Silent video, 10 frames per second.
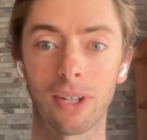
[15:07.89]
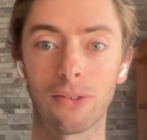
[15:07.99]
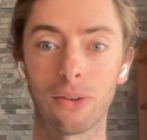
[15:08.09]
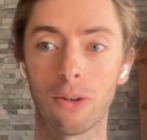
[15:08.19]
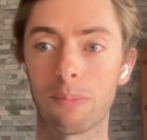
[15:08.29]
I
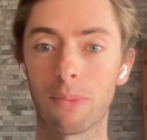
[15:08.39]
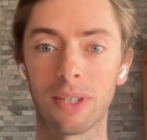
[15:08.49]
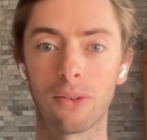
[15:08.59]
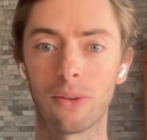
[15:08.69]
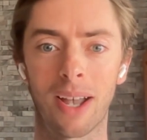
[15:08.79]
do, but
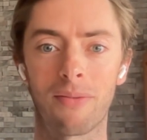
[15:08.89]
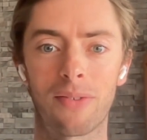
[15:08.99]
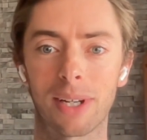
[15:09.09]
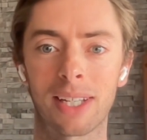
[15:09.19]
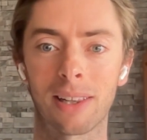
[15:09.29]
we do have
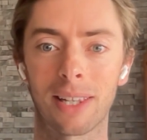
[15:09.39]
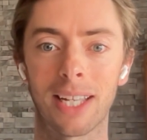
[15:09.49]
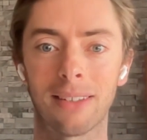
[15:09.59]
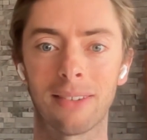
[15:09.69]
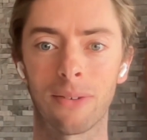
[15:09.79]
very
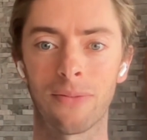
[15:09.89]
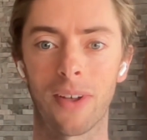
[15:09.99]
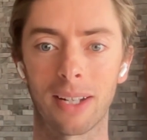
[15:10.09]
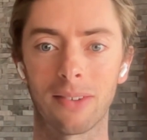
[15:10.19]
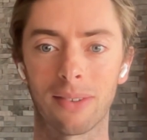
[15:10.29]
clearly
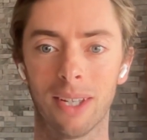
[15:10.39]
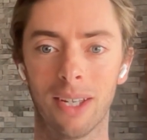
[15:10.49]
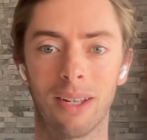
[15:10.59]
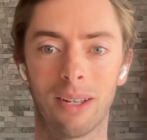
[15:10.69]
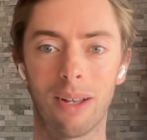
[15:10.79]
defined
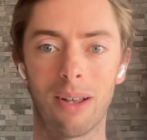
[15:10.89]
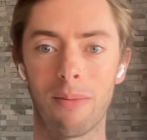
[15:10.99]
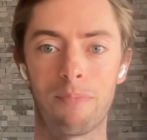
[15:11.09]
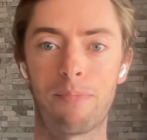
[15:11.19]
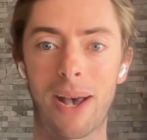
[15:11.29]
uh,